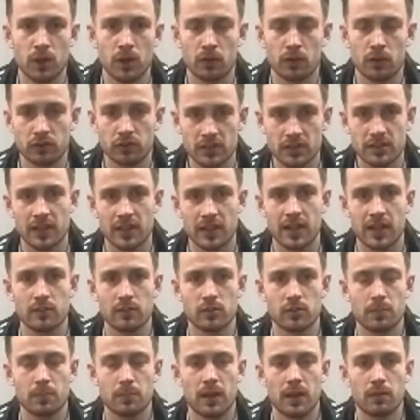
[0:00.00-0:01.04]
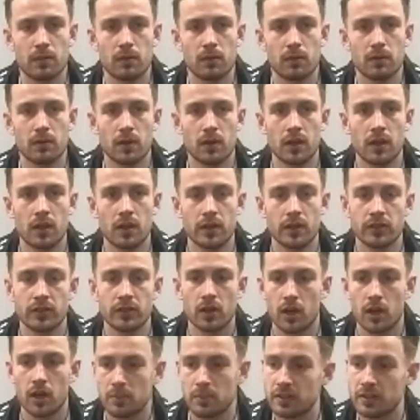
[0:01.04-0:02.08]
But obviously today it was about uh, the
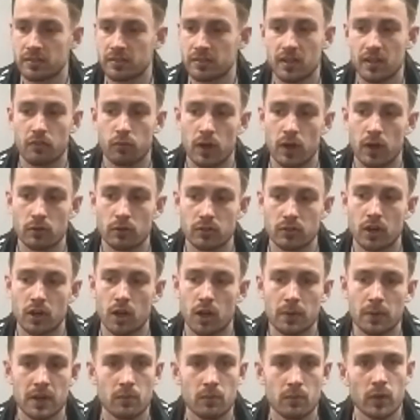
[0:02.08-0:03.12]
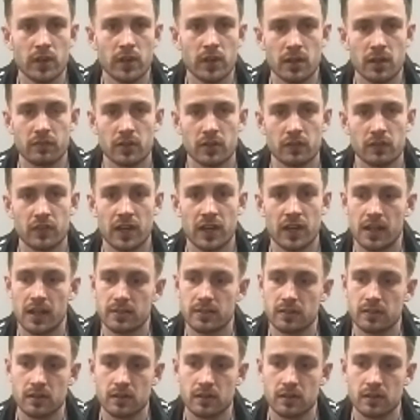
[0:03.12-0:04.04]
derby, the South Wales derby, and winning it for the fans.